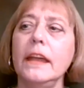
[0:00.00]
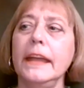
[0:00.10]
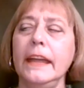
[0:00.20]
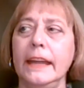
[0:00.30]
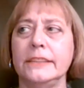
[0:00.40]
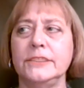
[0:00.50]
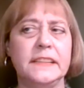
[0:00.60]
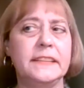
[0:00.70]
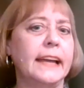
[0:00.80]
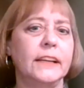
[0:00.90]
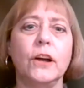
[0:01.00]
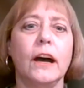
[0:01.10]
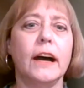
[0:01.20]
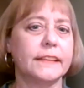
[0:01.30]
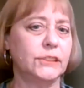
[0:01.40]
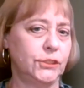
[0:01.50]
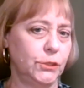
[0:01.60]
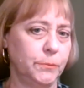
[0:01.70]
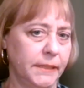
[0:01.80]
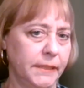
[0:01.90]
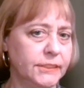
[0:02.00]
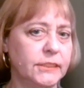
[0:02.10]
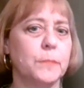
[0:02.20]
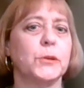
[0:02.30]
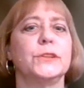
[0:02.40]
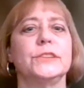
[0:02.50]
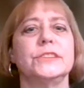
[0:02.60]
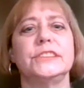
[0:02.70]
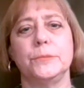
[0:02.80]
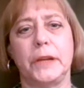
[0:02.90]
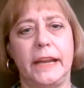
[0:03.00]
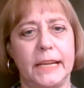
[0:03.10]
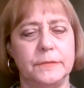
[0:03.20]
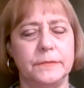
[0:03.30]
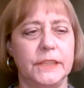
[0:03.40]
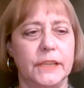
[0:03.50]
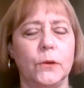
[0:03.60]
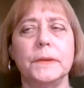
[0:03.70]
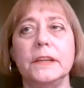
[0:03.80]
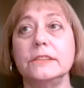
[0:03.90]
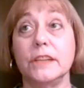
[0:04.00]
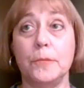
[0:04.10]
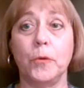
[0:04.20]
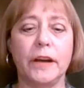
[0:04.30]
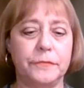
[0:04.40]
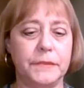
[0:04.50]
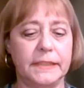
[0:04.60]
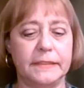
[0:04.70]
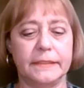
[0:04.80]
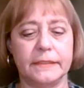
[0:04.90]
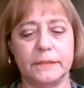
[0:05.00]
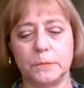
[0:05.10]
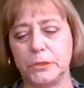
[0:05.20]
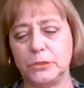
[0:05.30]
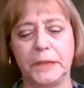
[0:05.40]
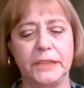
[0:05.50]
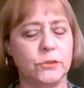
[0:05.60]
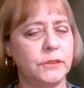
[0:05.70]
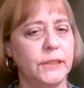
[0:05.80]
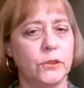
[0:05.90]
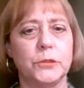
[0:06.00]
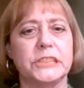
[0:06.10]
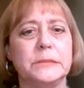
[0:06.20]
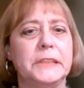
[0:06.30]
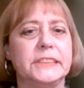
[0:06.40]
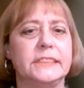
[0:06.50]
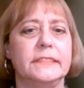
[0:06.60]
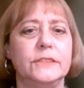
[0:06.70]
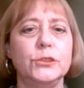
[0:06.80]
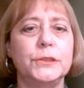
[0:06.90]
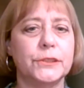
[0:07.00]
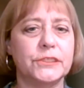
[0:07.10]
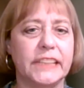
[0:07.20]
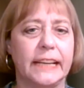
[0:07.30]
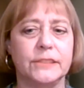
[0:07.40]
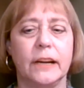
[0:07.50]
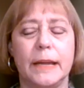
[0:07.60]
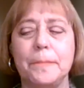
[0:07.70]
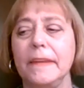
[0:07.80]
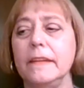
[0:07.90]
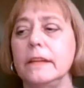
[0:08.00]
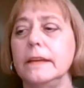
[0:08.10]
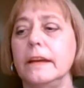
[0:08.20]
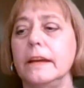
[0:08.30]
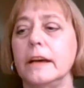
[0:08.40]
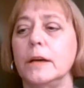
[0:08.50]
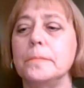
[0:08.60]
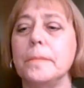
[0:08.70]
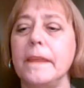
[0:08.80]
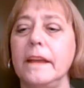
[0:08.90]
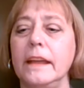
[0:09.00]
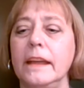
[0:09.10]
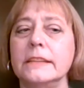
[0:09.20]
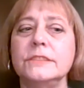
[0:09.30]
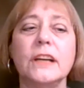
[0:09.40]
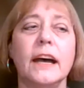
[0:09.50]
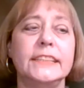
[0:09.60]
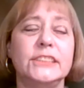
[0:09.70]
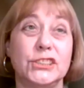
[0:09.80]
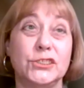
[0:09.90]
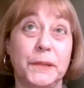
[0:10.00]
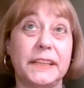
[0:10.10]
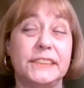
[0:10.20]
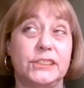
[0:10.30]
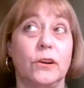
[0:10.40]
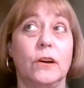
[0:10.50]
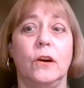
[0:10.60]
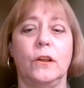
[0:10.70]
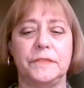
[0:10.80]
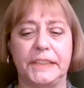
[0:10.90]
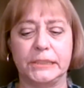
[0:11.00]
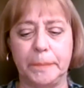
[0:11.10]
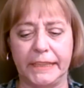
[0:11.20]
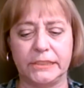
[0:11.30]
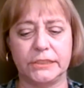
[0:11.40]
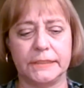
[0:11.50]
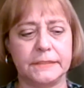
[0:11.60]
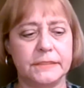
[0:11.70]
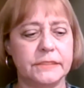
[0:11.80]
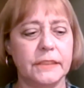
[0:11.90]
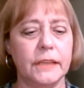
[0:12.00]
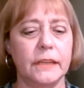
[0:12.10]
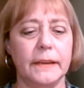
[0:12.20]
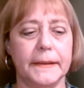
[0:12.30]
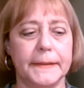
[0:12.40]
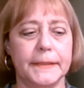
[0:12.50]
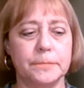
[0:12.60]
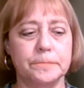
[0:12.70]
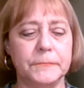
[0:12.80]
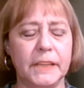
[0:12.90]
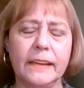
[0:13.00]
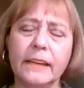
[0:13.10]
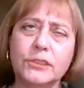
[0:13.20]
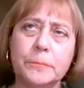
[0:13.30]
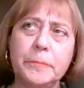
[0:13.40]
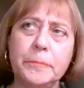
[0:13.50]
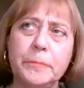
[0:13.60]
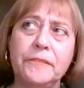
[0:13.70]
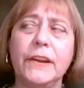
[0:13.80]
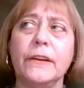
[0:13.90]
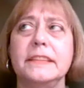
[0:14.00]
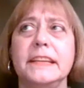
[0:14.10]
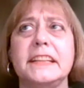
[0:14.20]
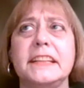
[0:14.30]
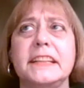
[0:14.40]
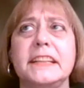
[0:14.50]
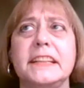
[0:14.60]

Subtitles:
and did that in college too, in the summers, and when I had, time off between, Christmas and New Year's, that time. And I just really saw all of these patients. And to be fair, I think they were